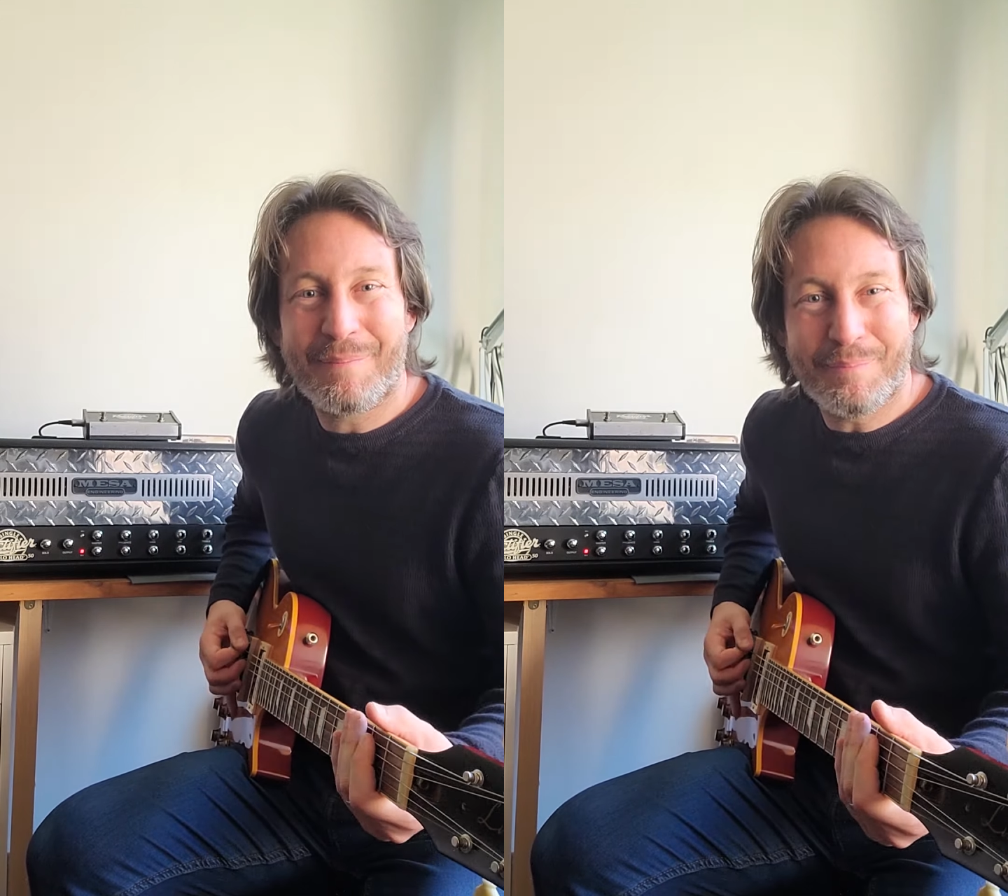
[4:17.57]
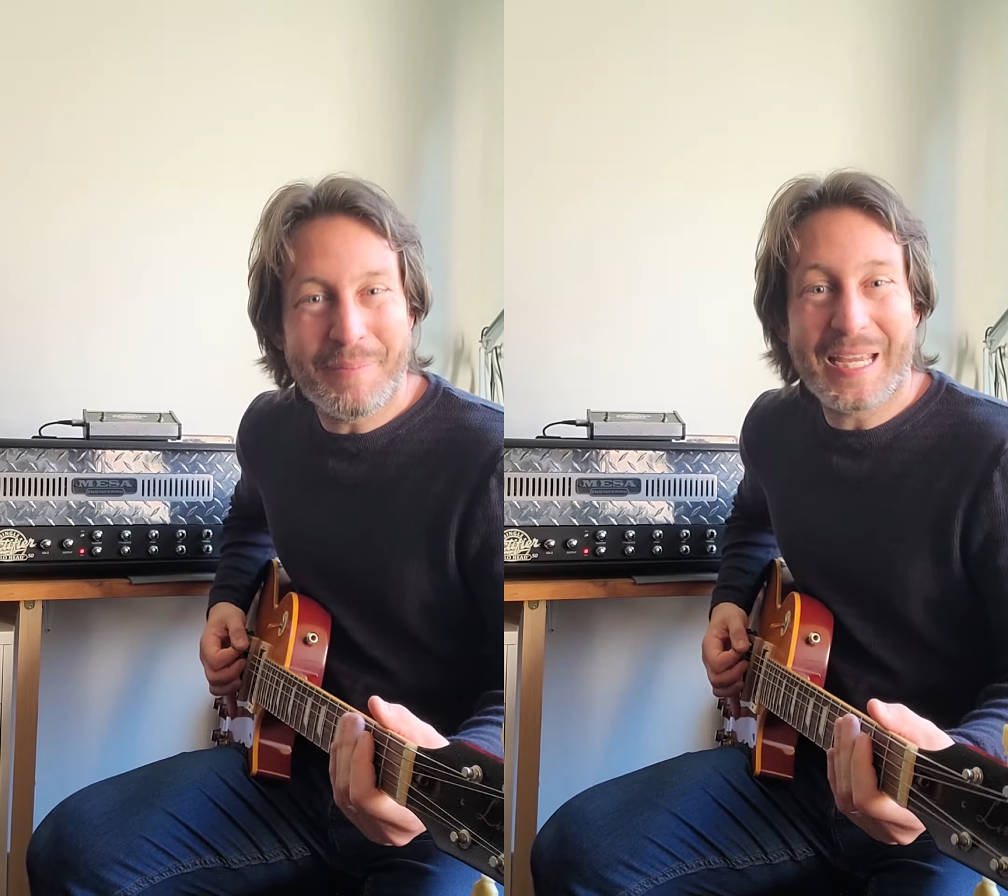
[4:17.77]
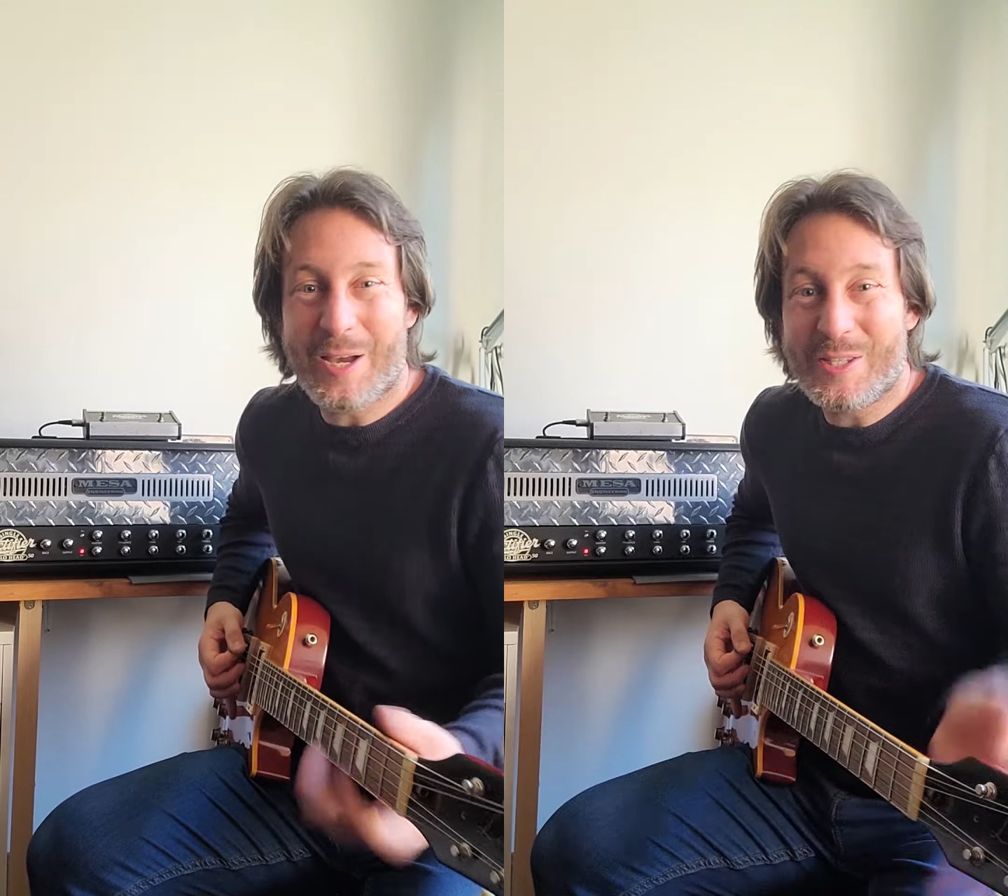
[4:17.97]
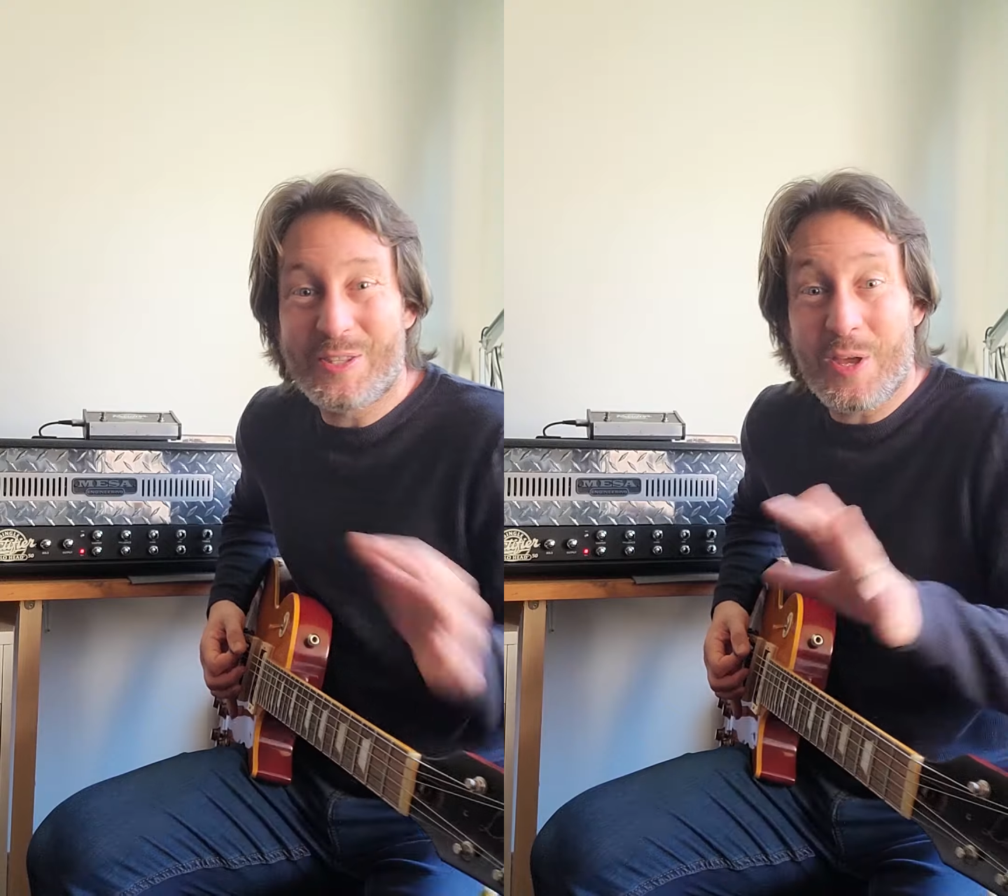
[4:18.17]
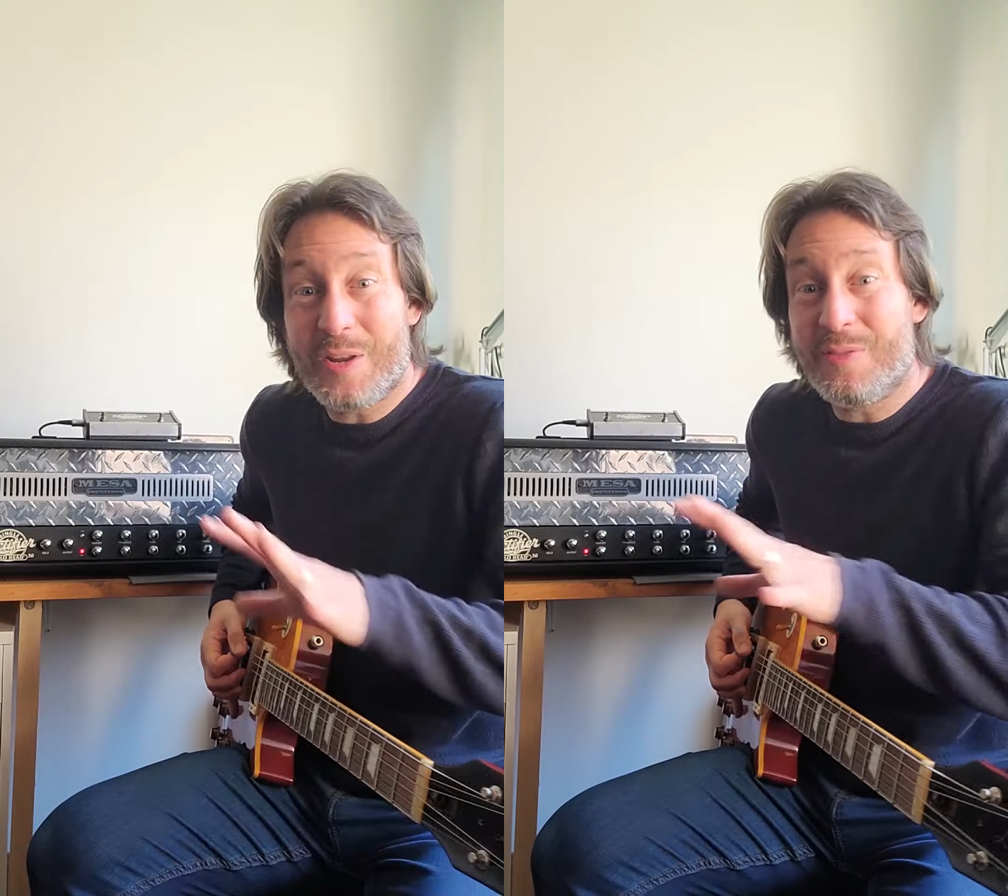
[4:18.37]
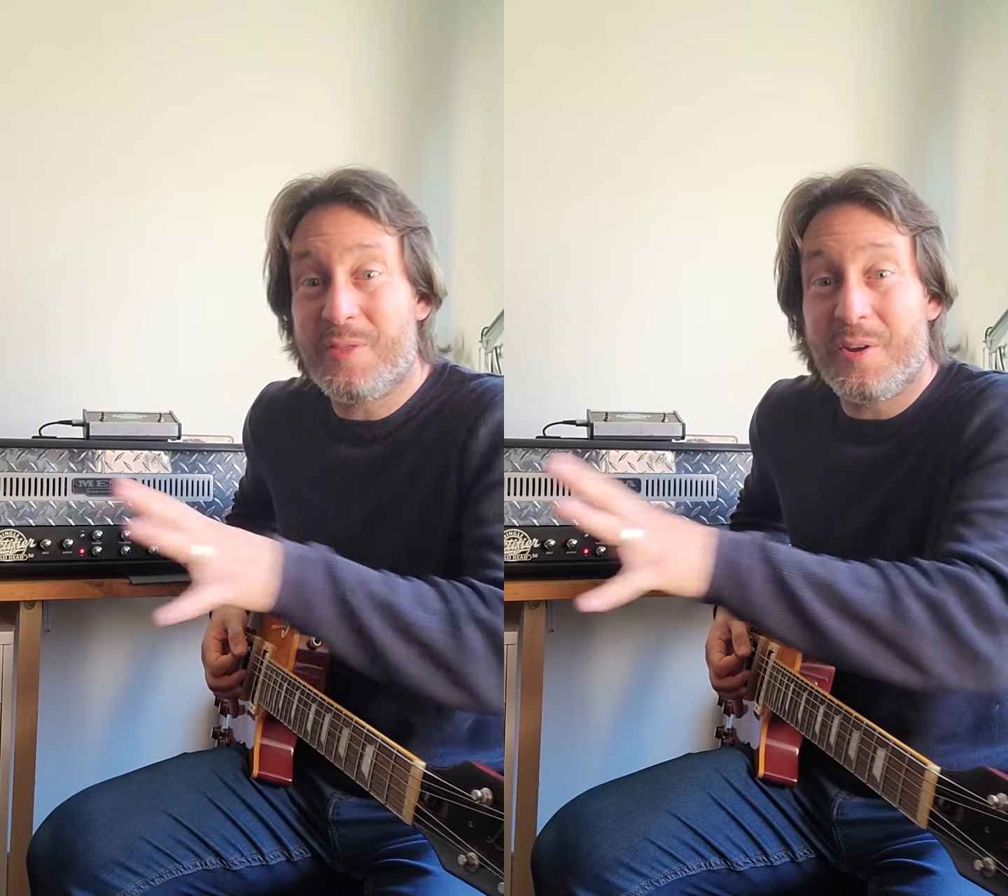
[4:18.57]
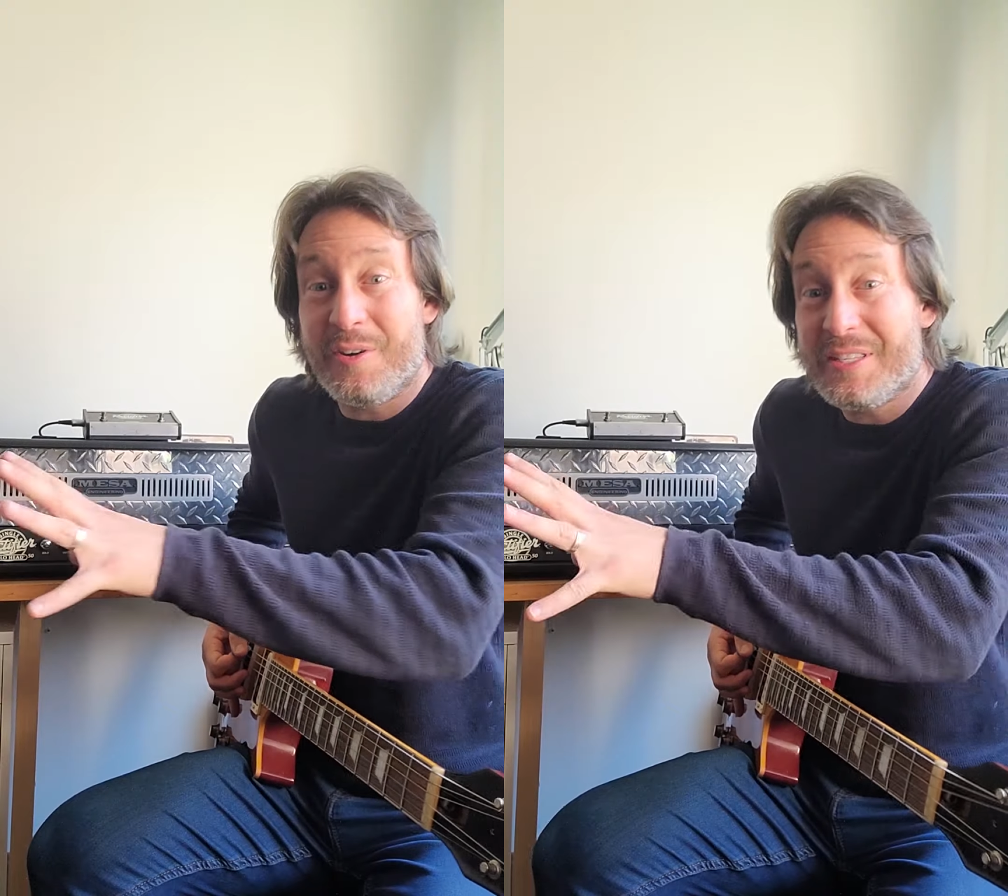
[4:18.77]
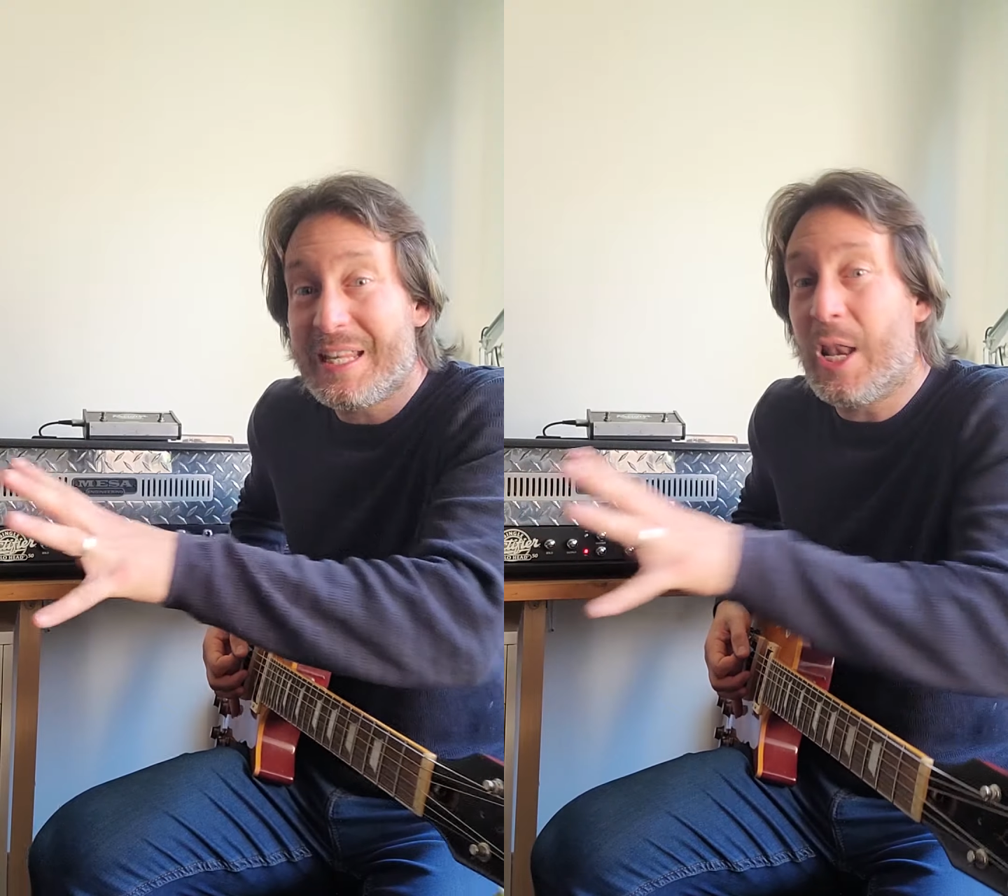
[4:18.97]
because there
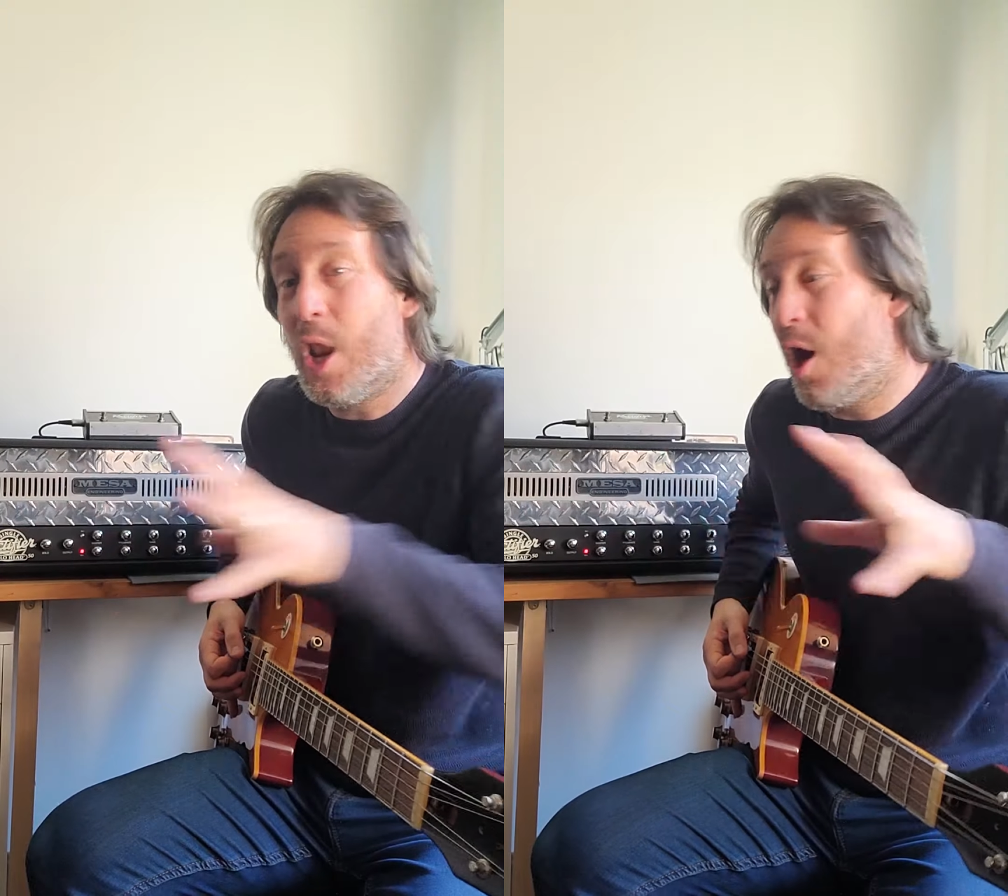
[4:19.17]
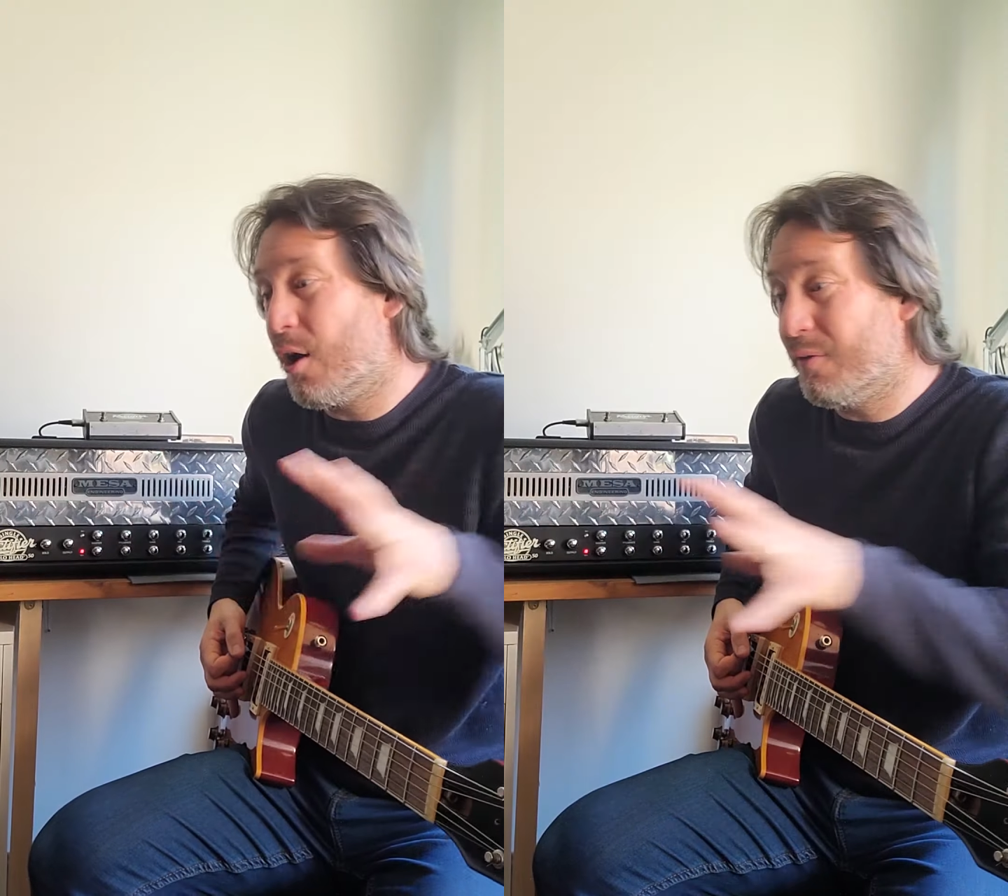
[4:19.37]
is a lot